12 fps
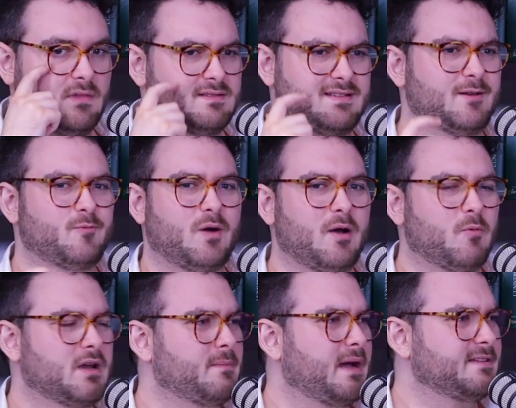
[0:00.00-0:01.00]
It's like,
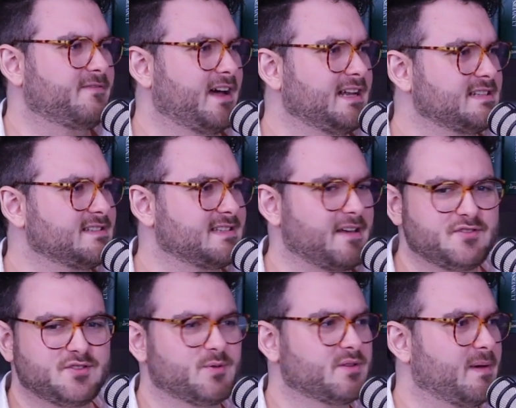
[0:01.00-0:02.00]
what do my finances have
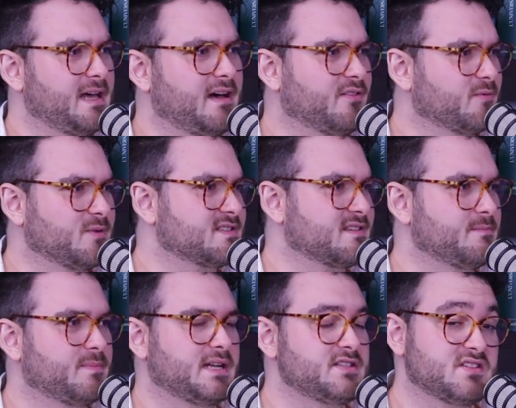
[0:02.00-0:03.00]
to do with my health?
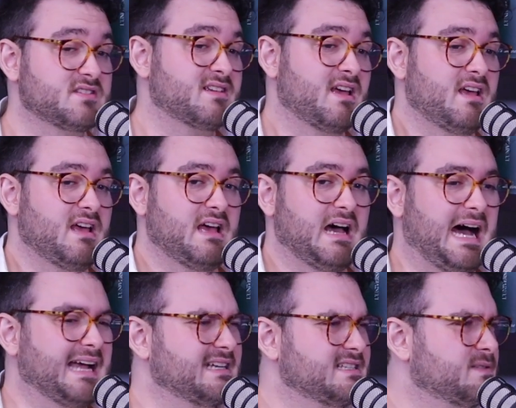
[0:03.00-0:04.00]
But it's just,
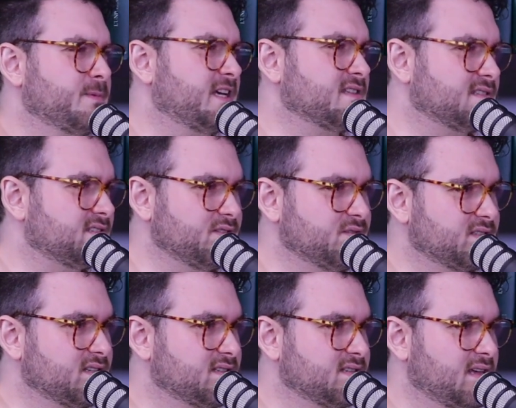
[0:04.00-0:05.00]
I guess it's because it's
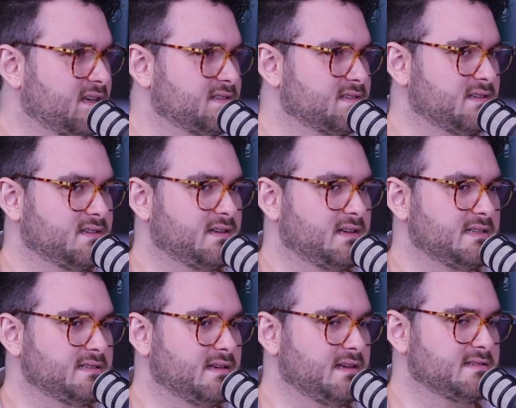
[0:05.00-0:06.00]
used as an
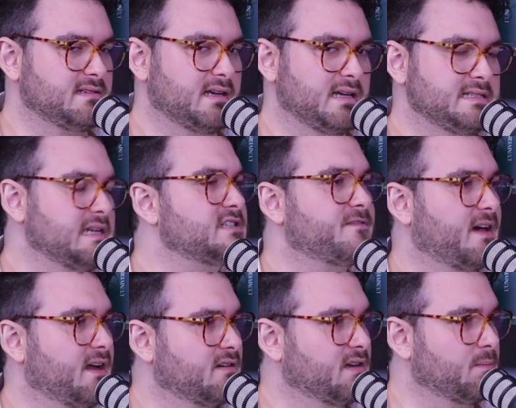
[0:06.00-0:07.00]

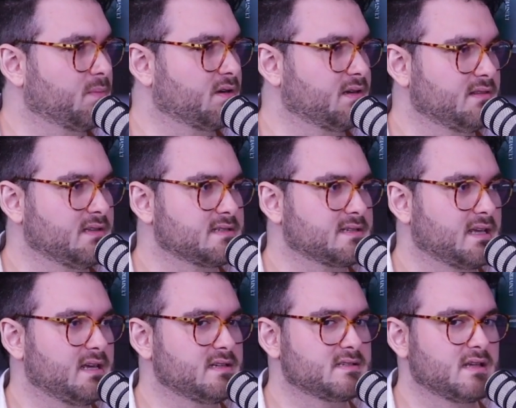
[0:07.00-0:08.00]
identifier number in this
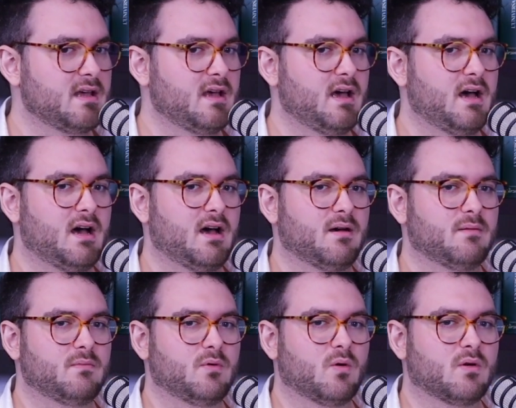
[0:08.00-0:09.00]
case,
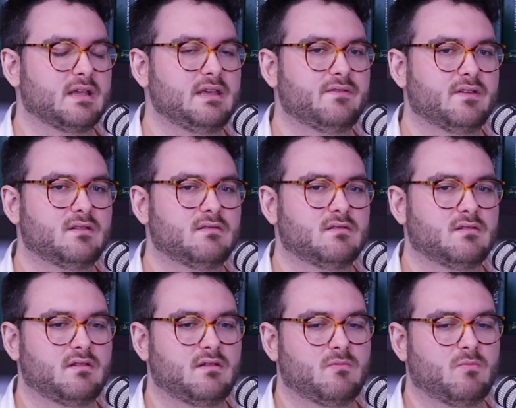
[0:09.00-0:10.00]
or even
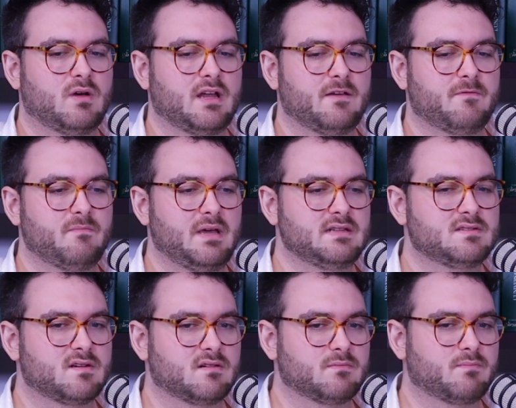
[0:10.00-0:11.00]
when I've made
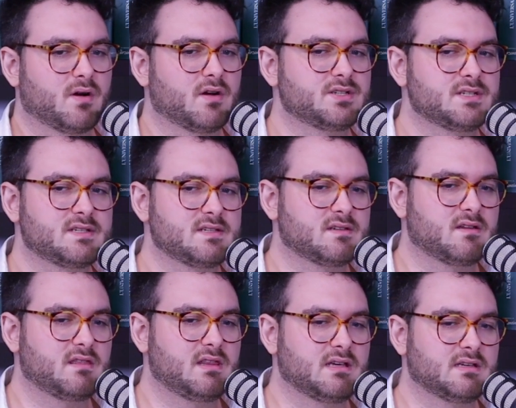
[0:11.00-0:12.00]
certain purchases
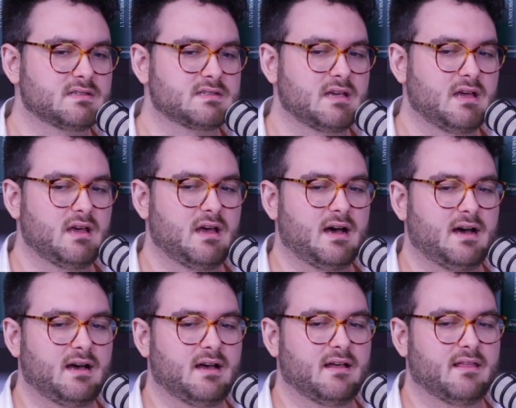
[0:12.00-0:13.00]
on things,
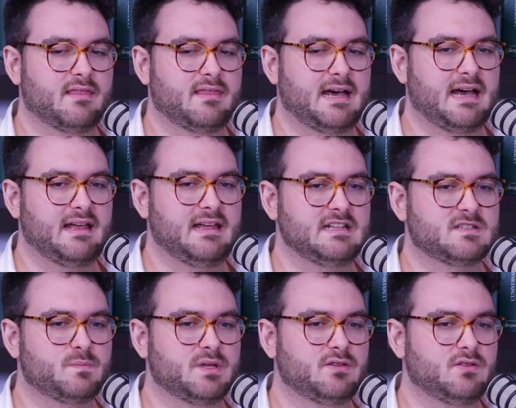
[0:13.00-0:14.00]
that it's
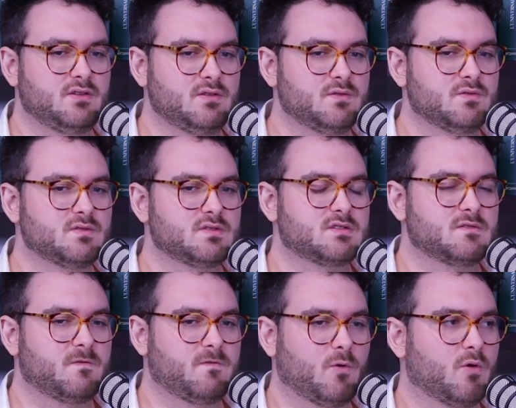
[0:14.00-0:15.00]
been used
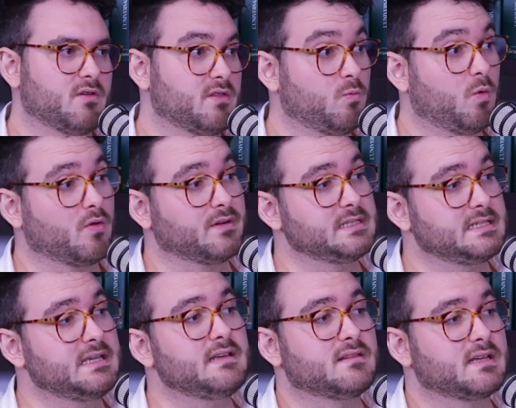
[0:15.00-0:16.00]
for the
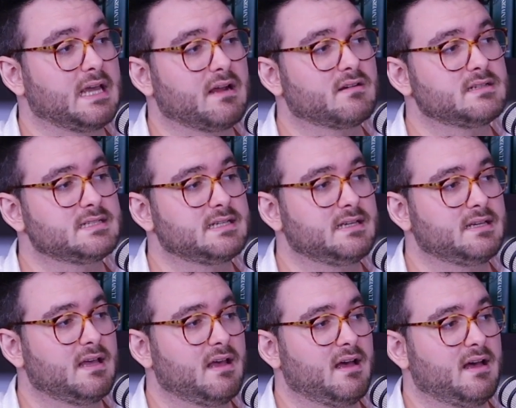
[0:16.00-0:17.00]
warranty and the guarantee,
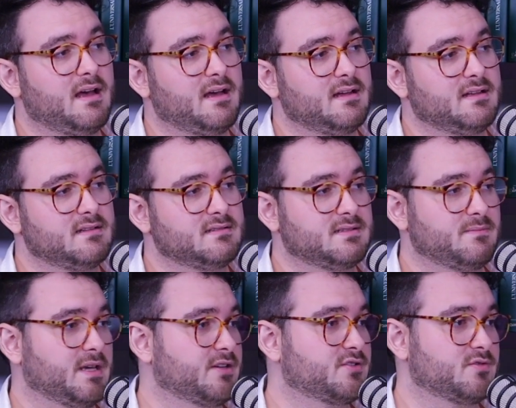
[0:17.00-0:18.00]
to
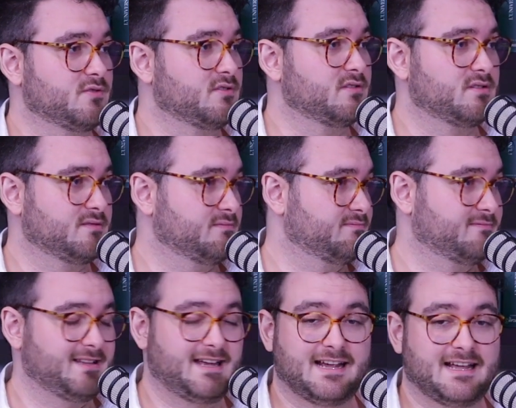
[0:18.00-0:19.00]
make sure
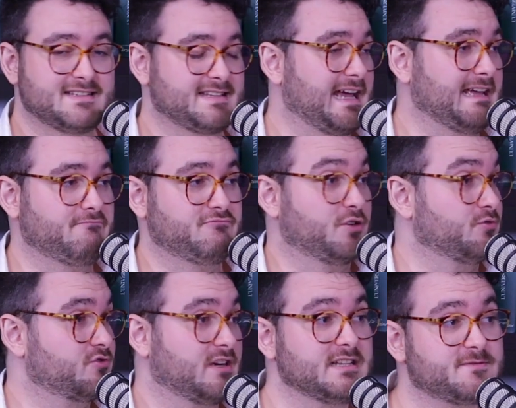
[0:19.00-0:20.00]
that I guess I don't
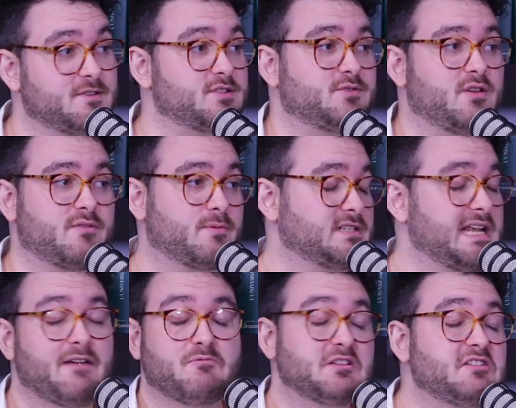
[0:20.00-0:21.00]
transfer it to another person.
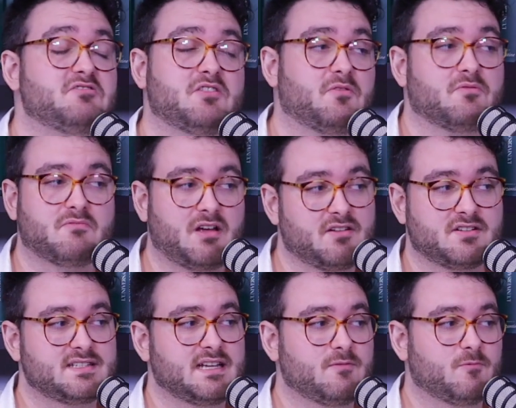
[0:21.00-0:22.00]
I really don't
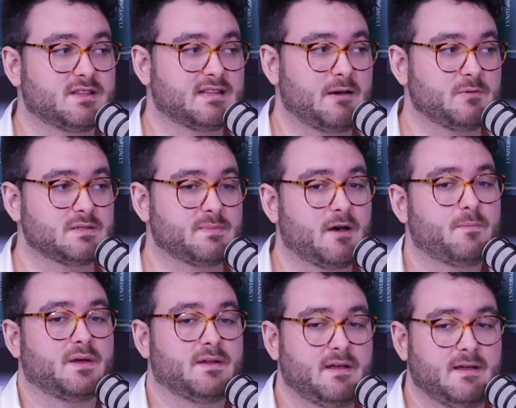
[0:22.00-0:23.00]
understand what that was about,
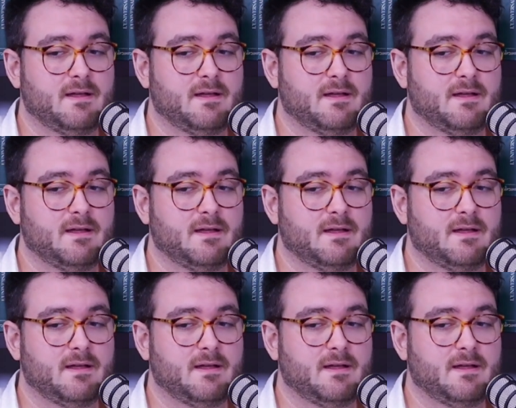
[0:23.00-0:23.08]
but